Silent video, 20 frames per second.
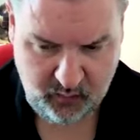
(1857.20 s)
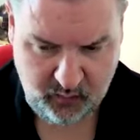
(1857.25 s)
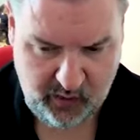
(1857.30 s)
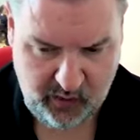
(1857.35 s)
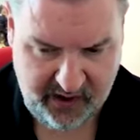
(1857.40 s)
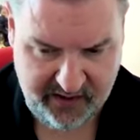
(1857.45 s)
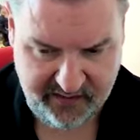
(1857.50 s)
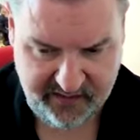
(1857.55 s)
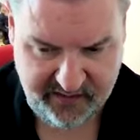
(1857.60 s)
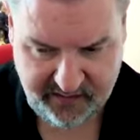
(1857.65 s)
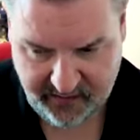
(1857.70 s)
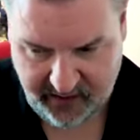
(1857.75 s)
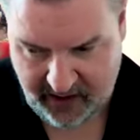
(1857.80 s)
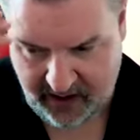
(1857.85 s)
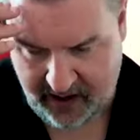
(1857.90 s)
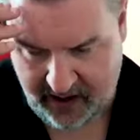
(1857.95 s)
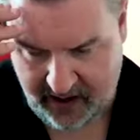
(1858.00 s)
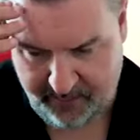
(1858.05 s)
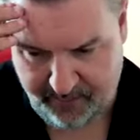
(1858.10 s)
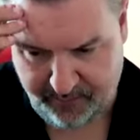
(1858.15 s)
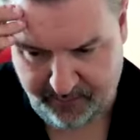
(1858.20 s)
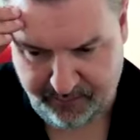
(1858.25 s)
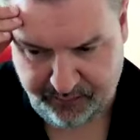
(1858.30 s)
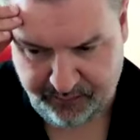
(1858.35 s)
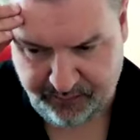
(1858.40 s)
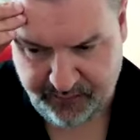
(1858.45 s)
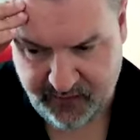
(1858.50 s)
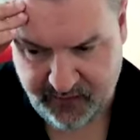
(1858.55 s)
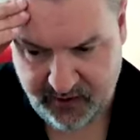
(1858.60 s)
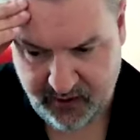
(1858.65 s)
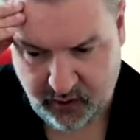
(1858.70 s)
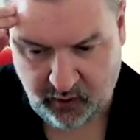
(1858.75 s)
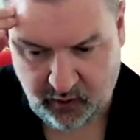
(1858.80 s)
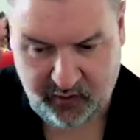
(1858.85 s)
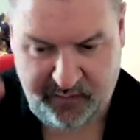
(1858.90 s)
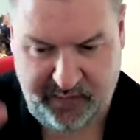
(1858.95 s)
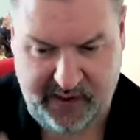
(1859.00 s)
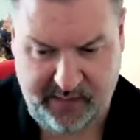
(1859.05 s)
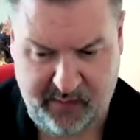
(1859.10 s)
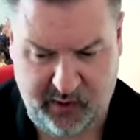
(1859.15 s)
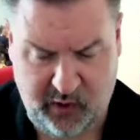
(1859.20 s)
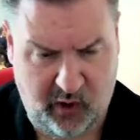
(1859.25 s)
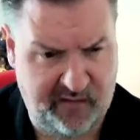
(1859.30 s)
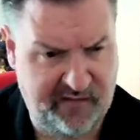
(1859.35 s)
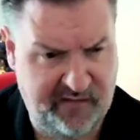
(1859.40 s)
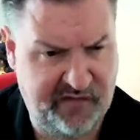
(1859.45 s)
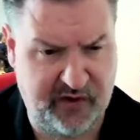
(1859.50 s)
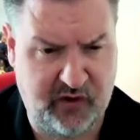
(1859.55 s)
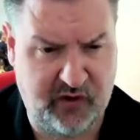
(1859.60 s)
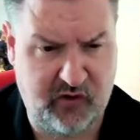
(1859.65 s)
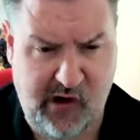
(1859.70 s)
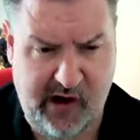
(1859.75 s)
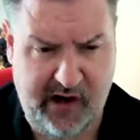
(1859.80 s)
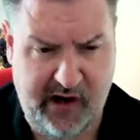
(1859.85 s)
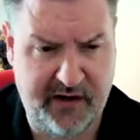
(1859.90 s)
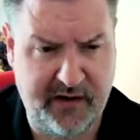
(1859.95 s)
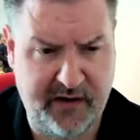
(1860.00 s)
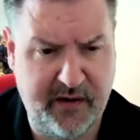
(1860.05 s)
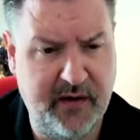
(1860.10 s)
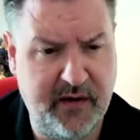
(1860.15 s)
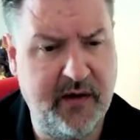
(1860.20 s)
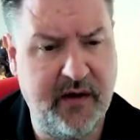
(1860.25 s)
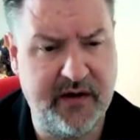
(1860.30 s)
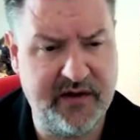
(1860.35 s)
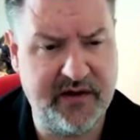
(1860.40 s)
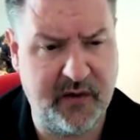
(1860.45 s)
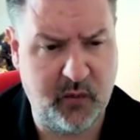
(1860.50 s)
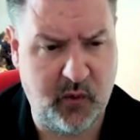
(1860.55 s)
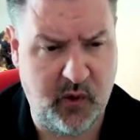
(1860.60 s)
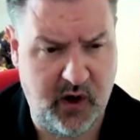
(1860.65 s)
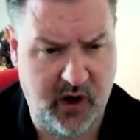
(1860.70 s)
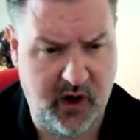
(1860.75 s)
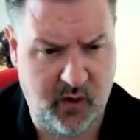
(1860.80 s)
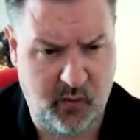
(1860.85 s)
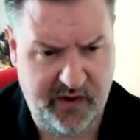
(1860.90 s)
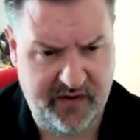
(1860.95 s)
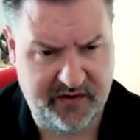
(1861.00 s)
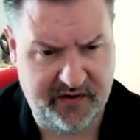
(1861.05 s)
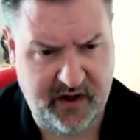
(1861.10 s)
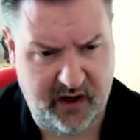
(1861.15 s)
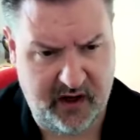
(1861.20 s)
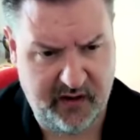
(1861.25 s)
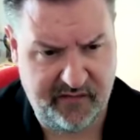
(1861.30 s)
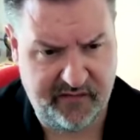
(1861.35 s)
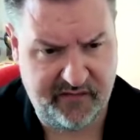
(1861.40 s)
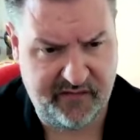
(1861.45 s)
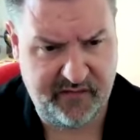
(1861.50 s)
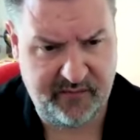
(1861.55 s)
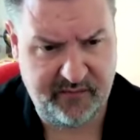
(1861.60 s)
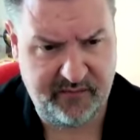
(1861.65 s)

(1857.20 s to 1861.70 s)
with um, a lot of people off the grid, as it were, with kind of,